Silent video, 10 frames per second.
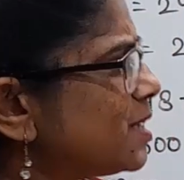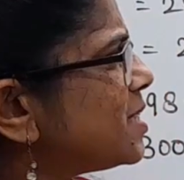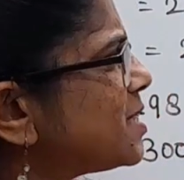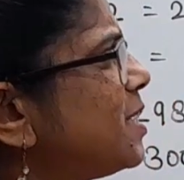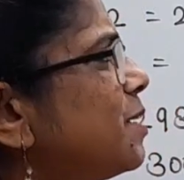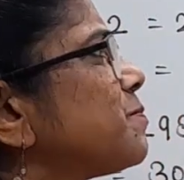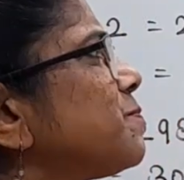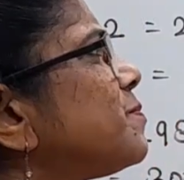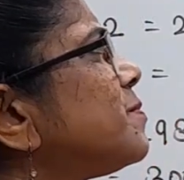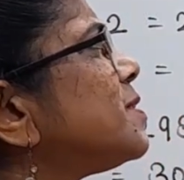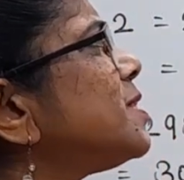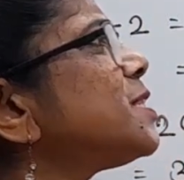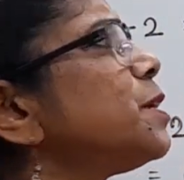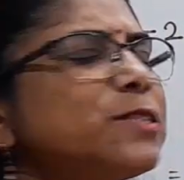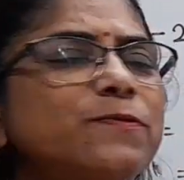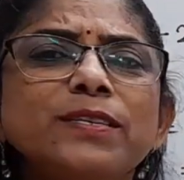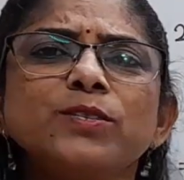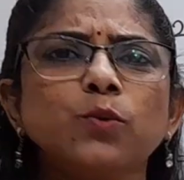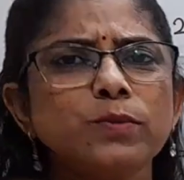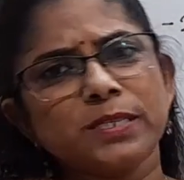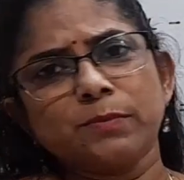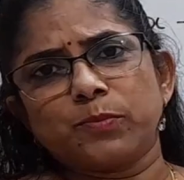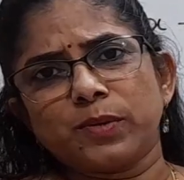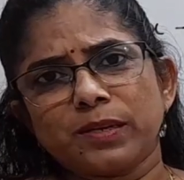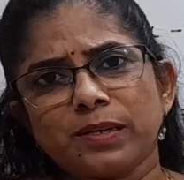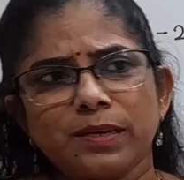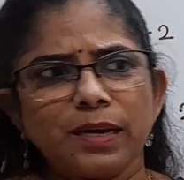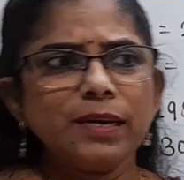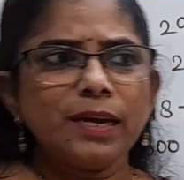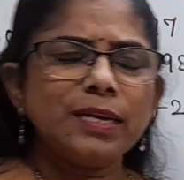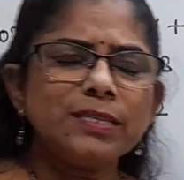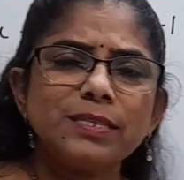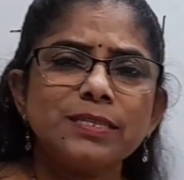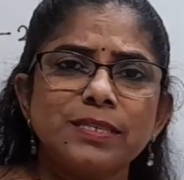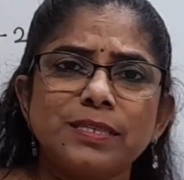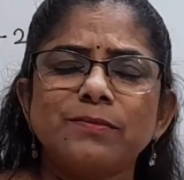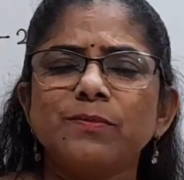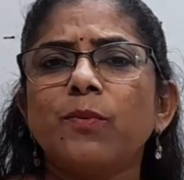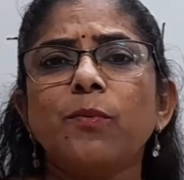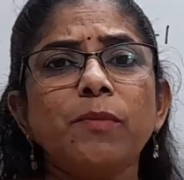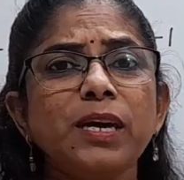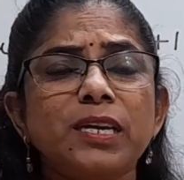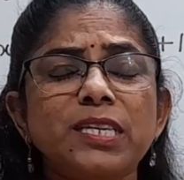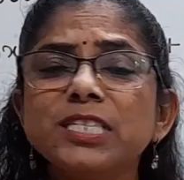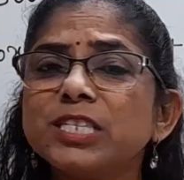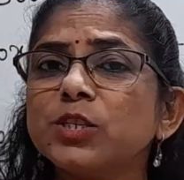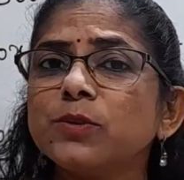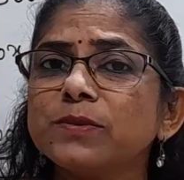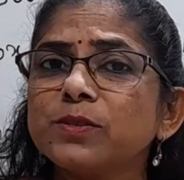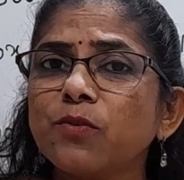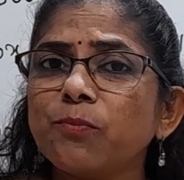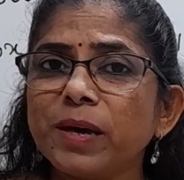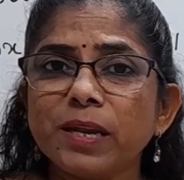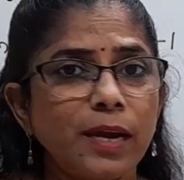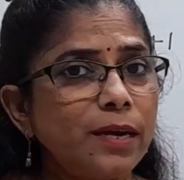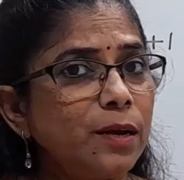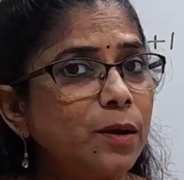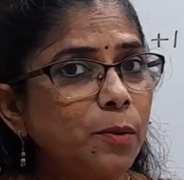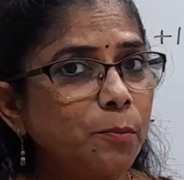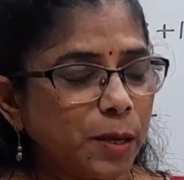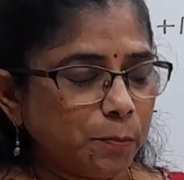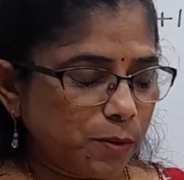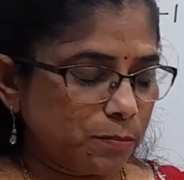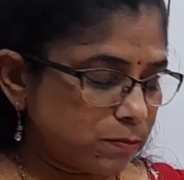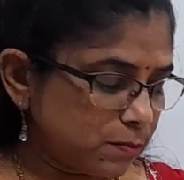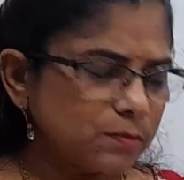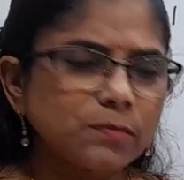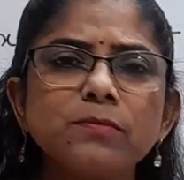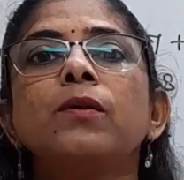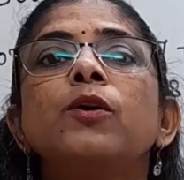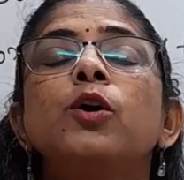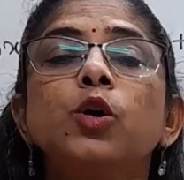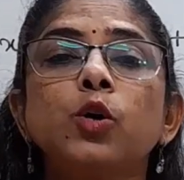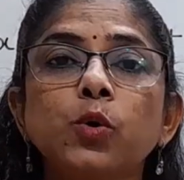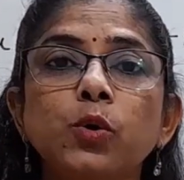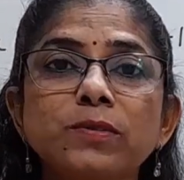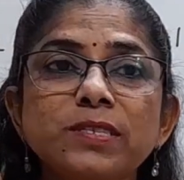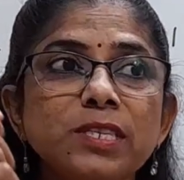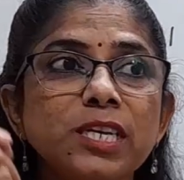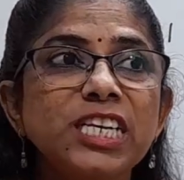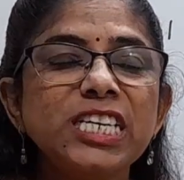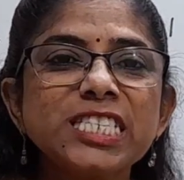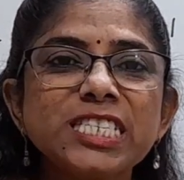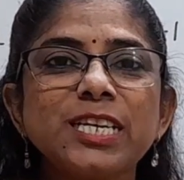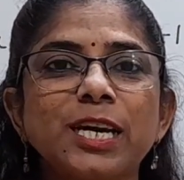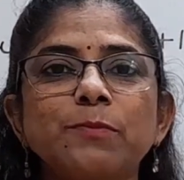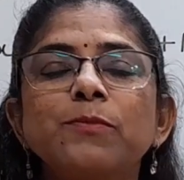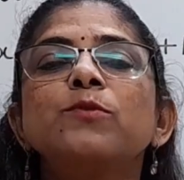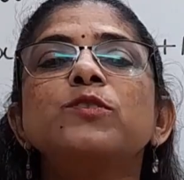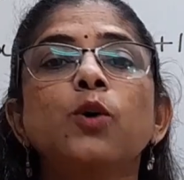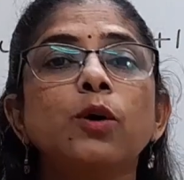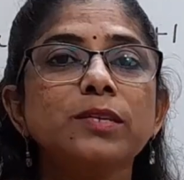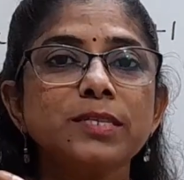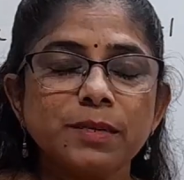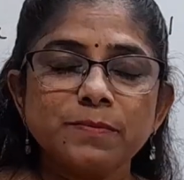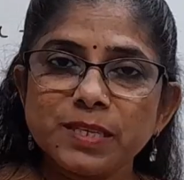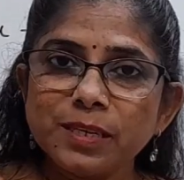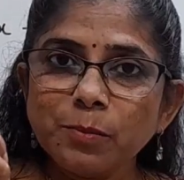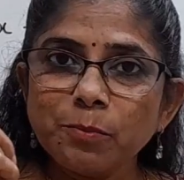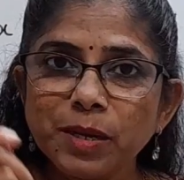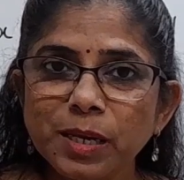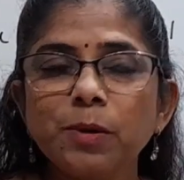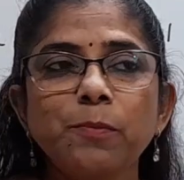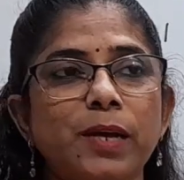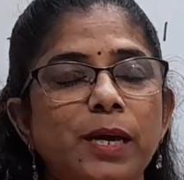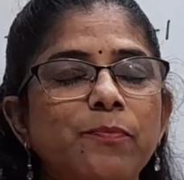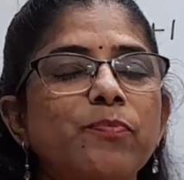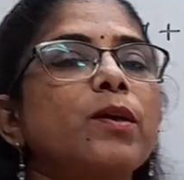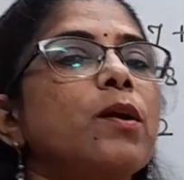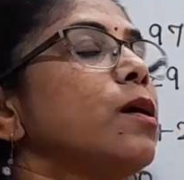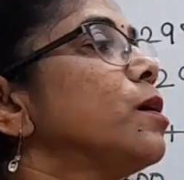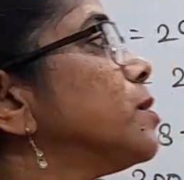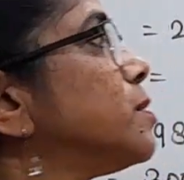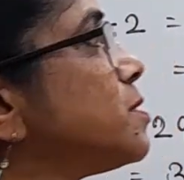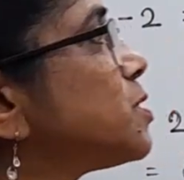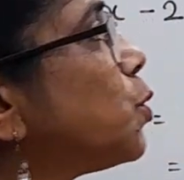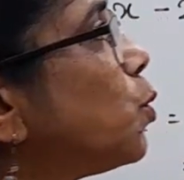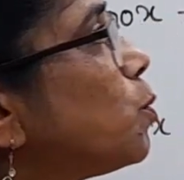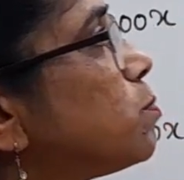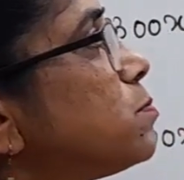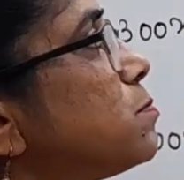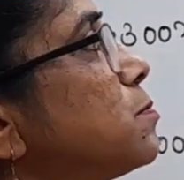See, the sums were so simple, and as I said, make least use of pen and paper. To use least time to solve the sums in minimum time. So